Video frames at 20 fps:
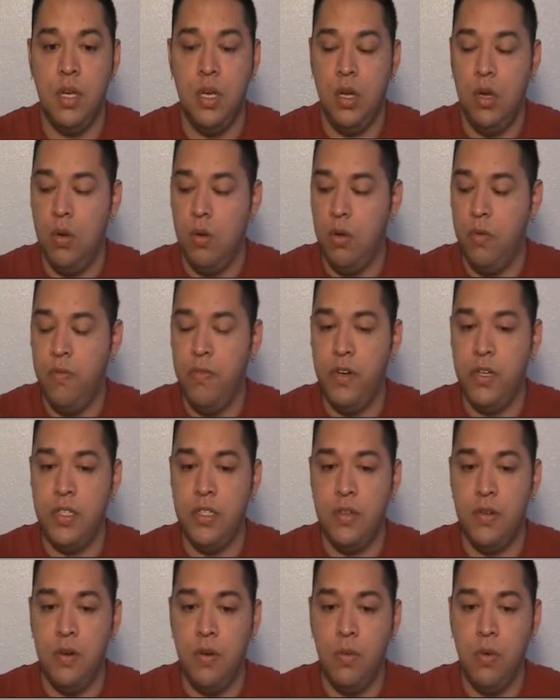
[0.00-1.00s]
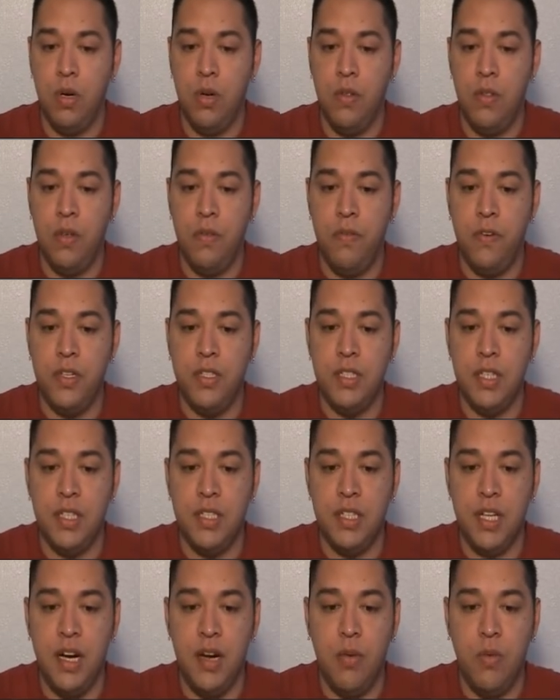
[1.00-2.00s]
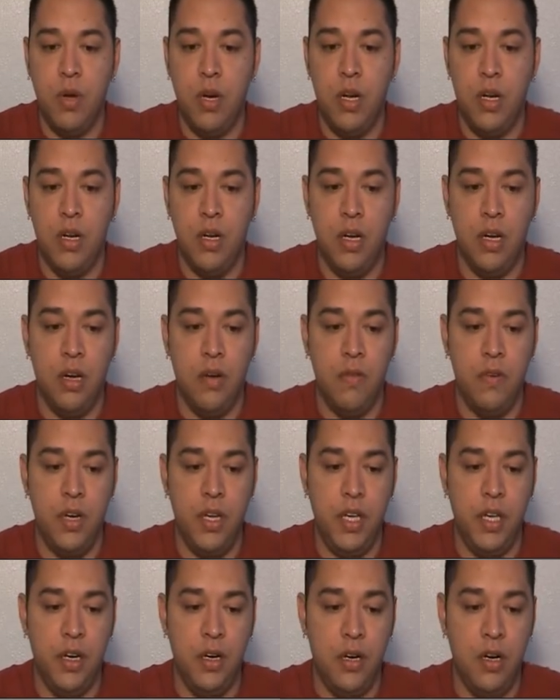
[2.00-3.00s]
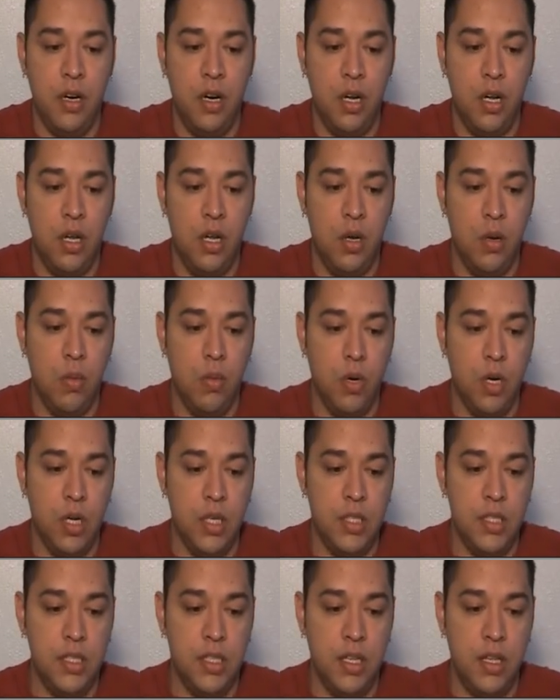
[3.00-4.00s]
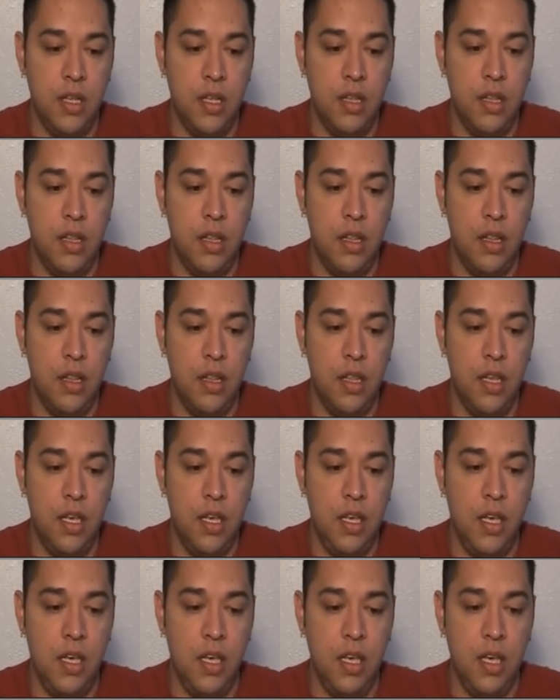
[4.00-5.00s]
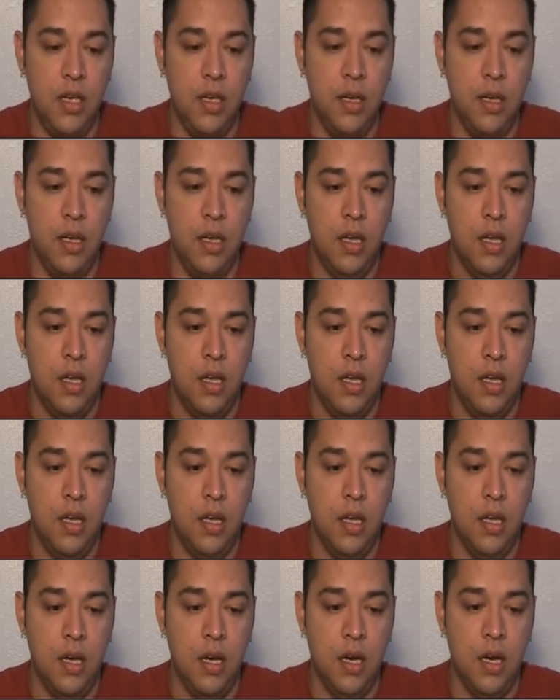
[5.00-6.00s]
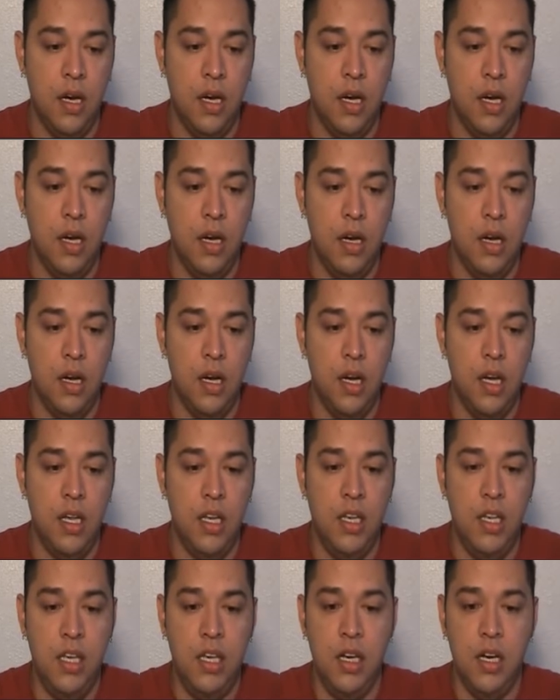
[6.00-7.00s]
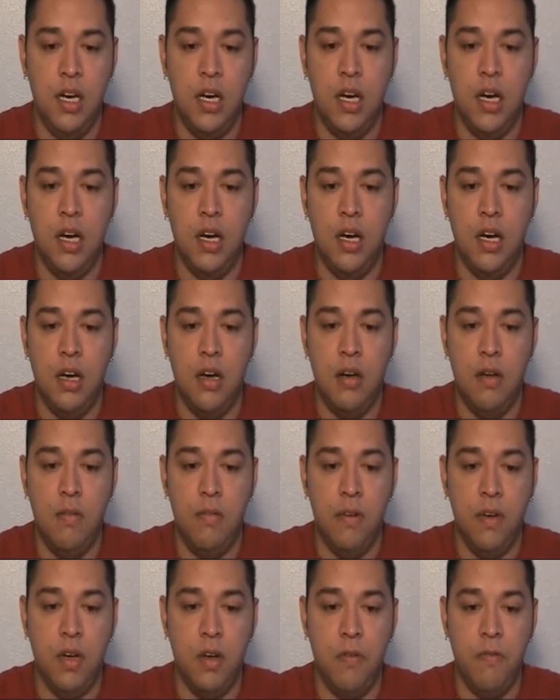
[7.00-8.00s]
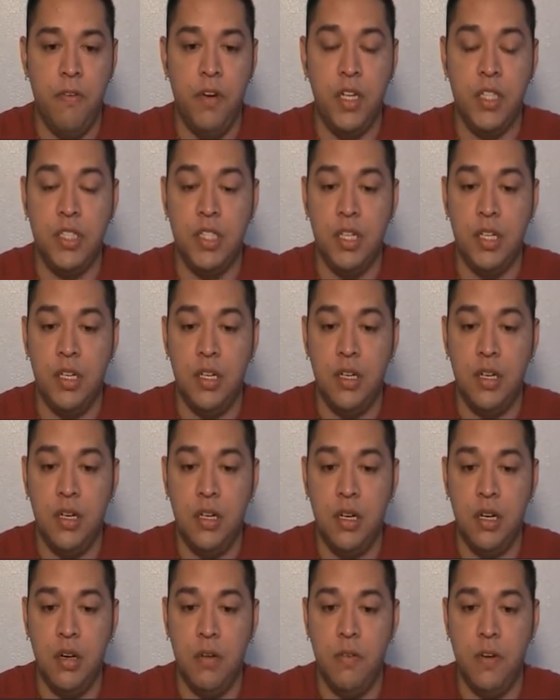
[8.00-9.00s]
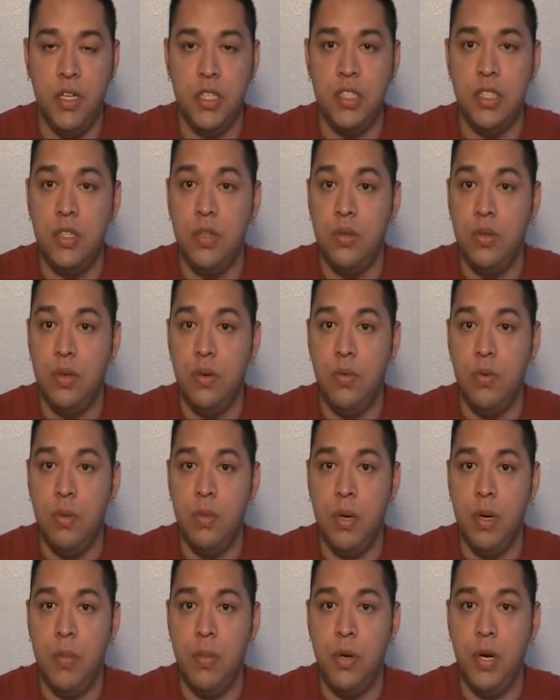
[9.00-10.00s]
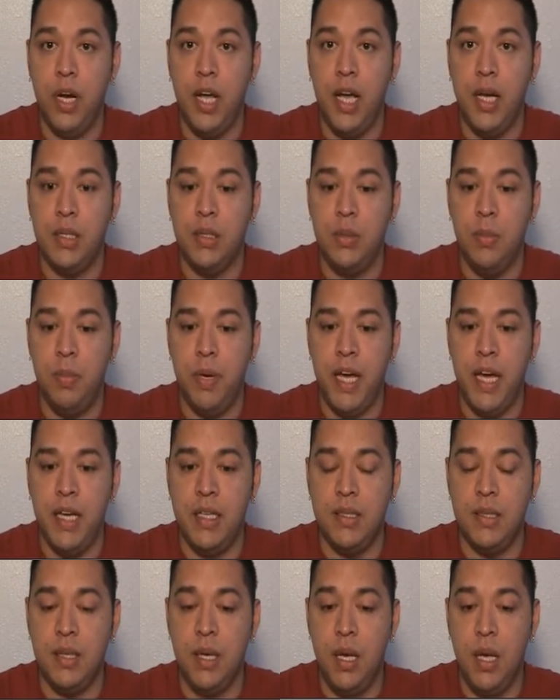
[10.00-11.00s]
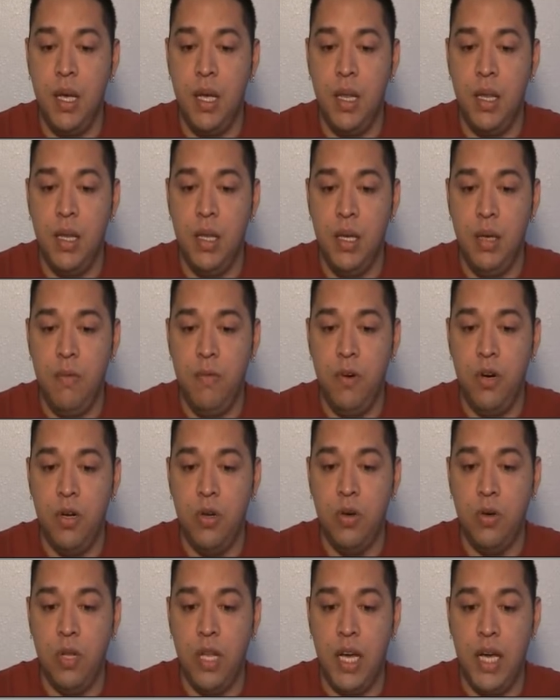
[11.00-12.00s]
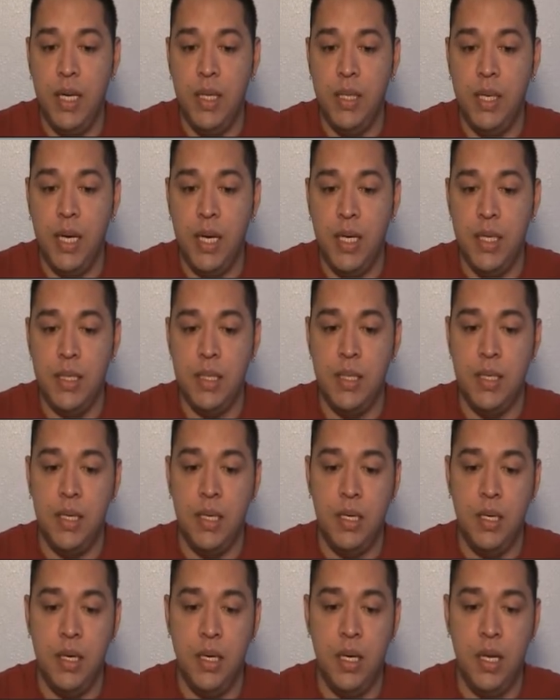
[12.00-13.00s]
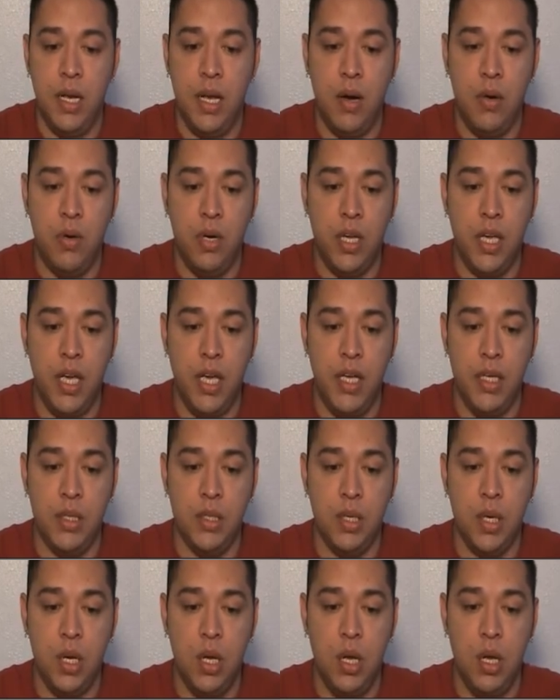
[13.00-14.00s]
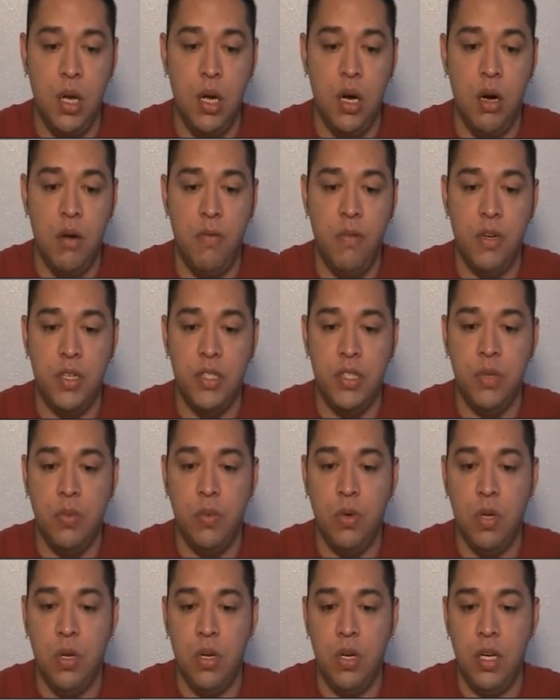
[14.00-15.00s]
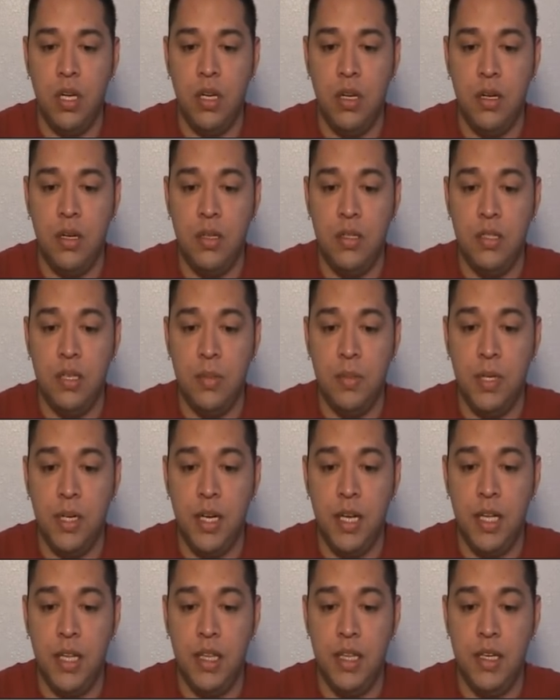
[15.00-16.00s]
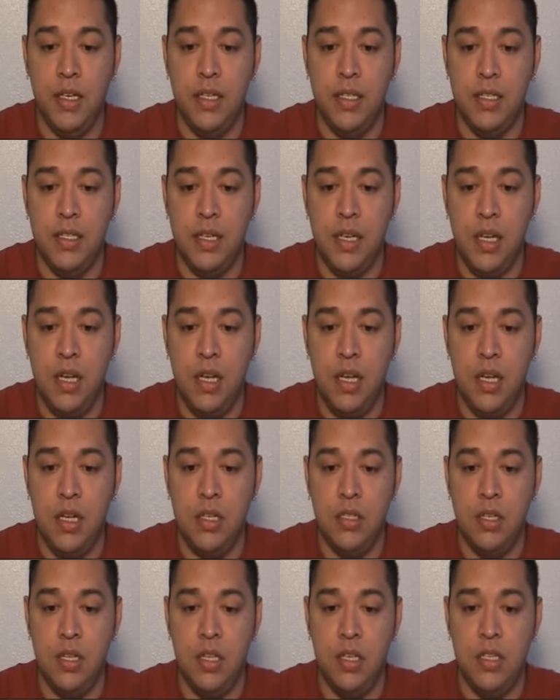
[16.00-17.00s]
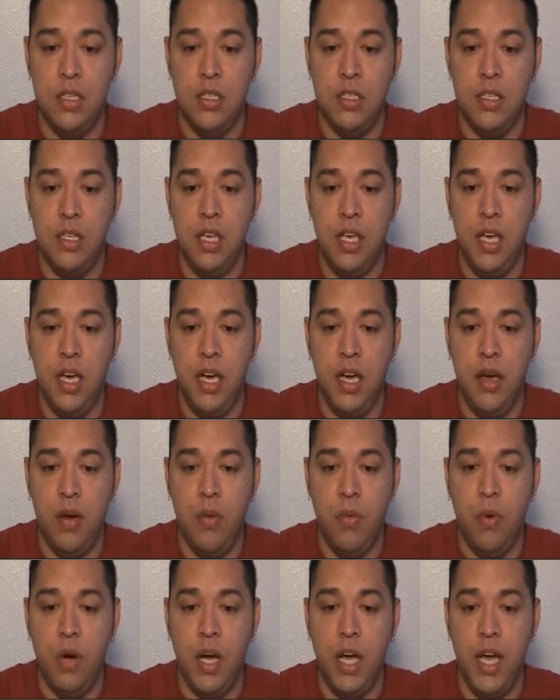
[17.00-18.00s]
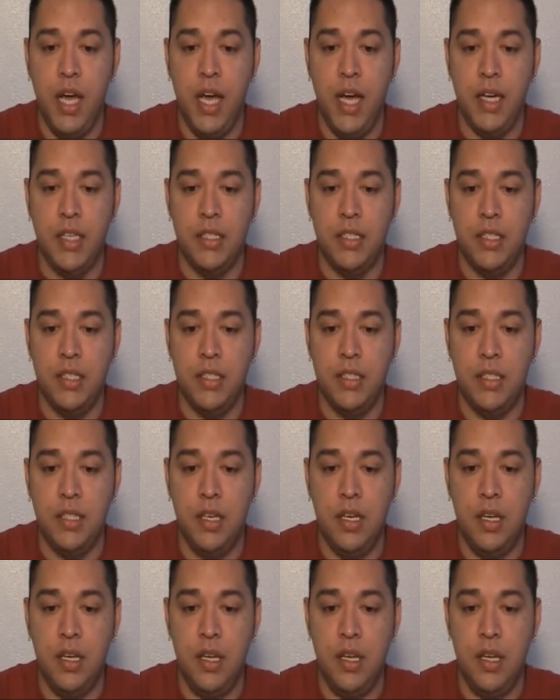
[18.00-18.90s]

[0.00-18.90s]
Well, first, one of the first things that I wanted to cover here was the idea of a function. A function, remember, has to pass the vertical line test. In our case, our function will look something like this. So this is the y-axis.